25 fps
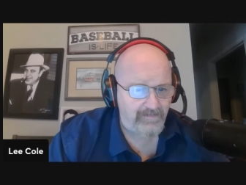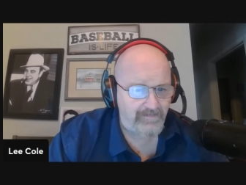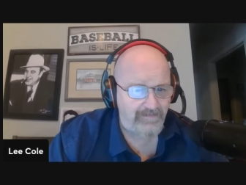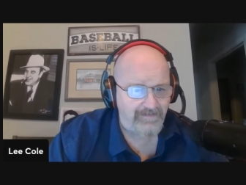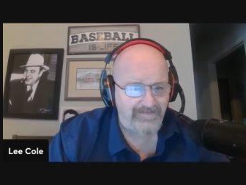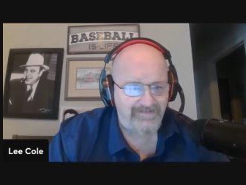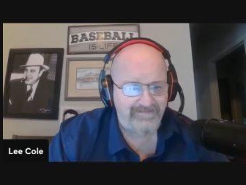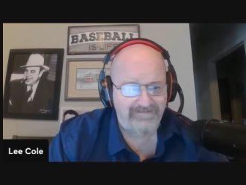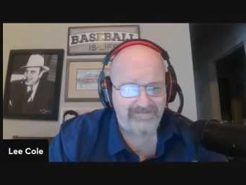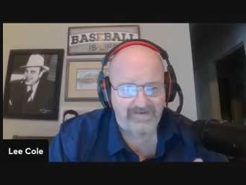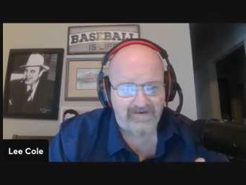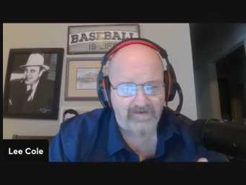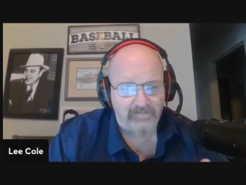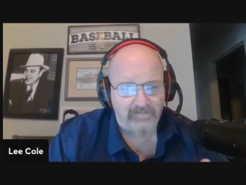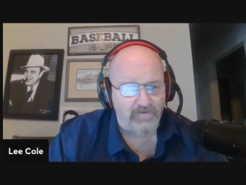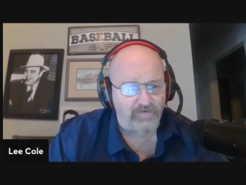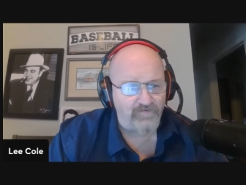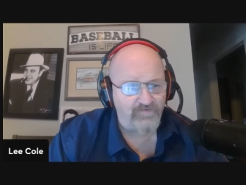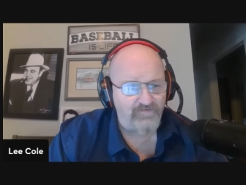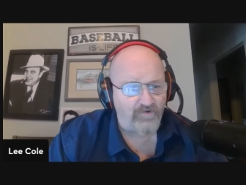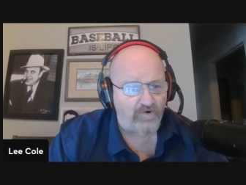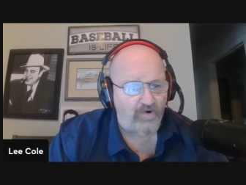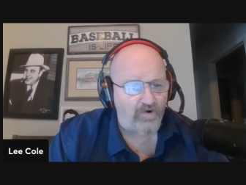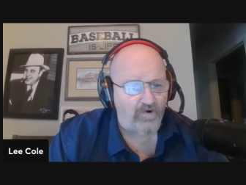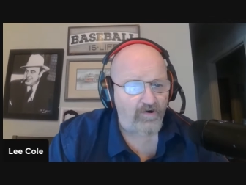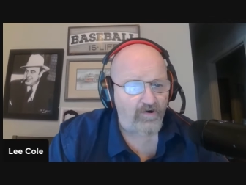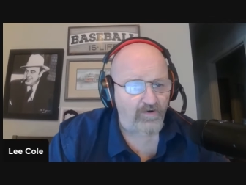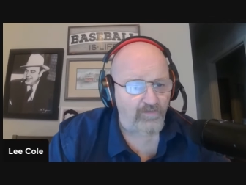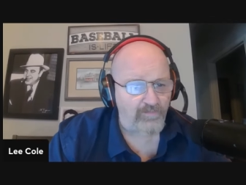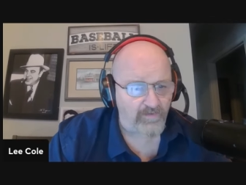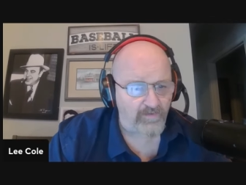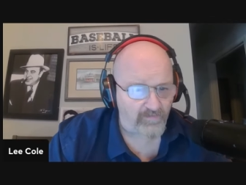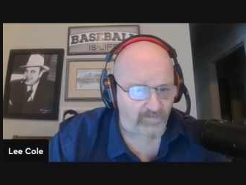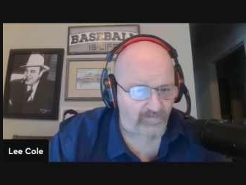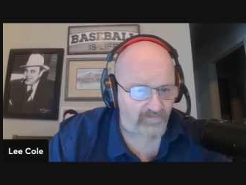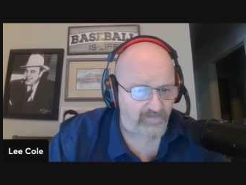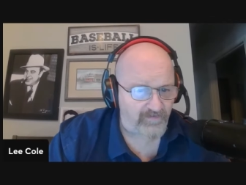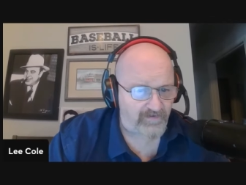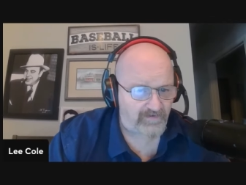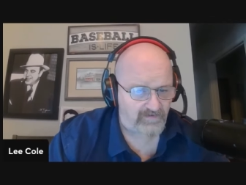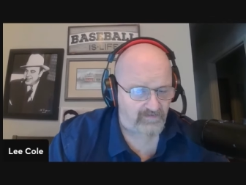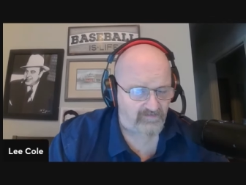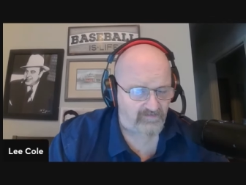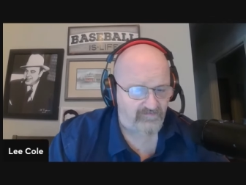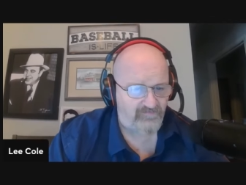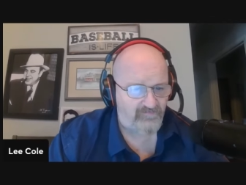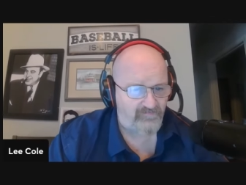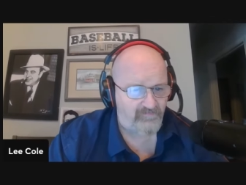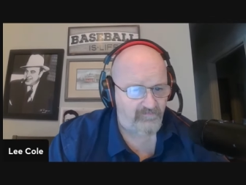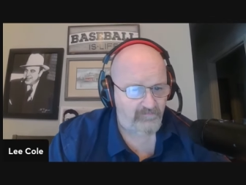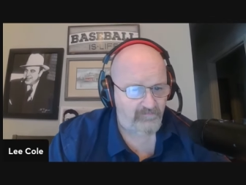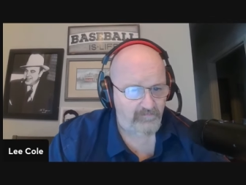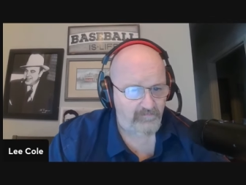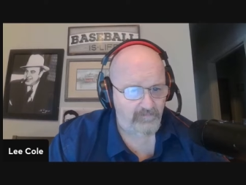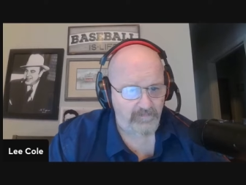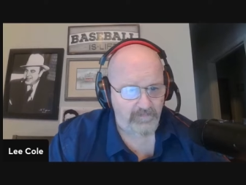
and say the most horrible things.